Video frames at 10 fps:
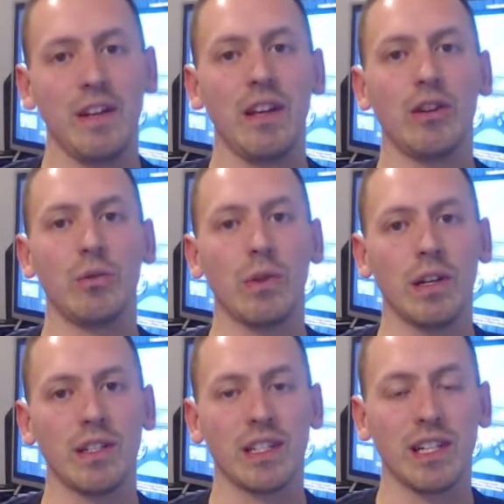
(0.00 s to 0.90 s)
video
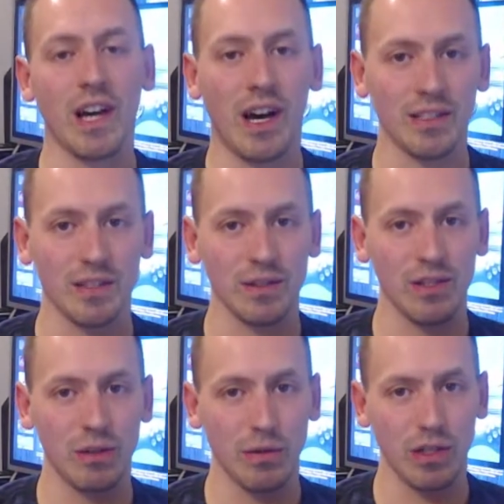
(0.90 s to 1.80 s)
was
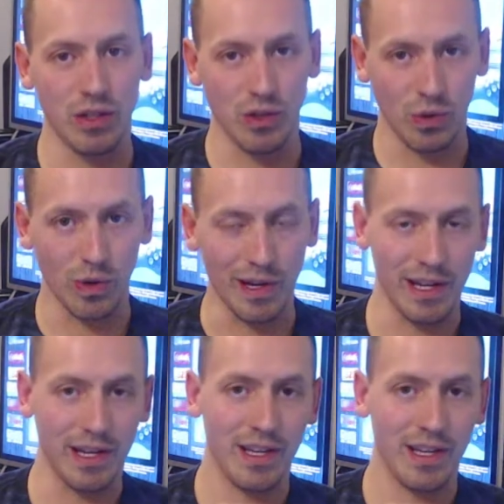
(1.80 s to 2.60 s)
consoles you enjoy